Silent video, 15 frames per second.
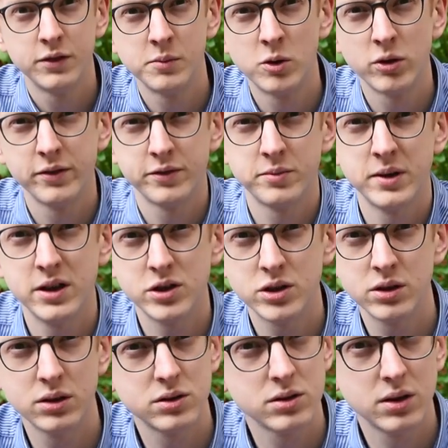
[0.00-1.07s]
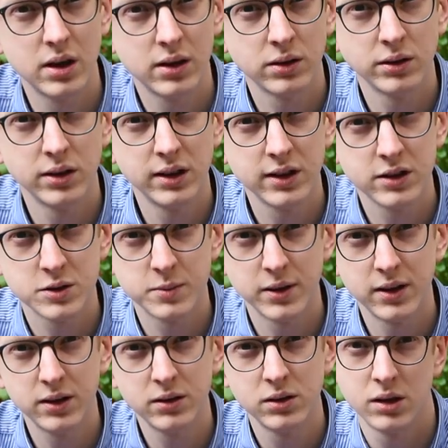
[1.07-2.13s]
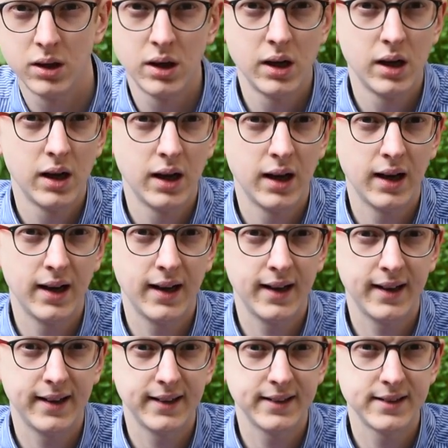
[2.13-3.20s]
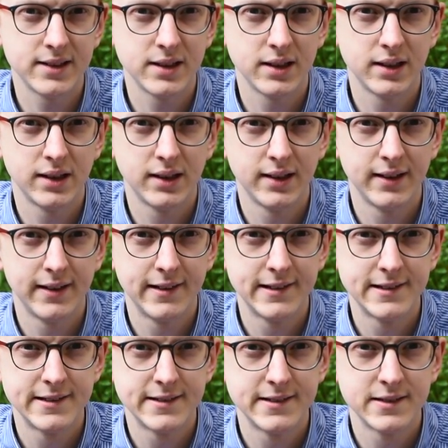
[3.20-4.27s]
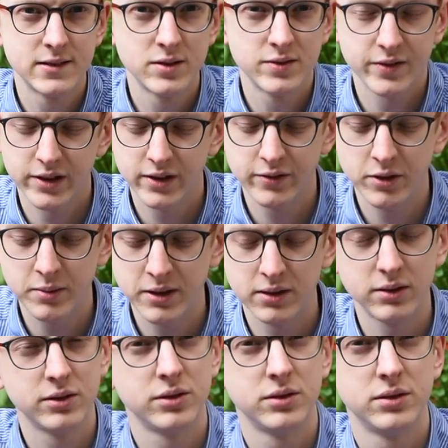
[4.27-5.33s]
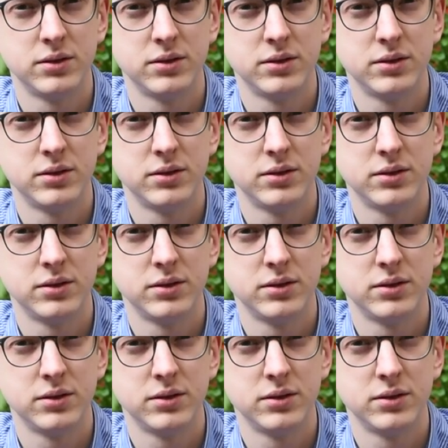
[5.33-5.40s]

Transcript: For more information, just click on the links below and thank you very much.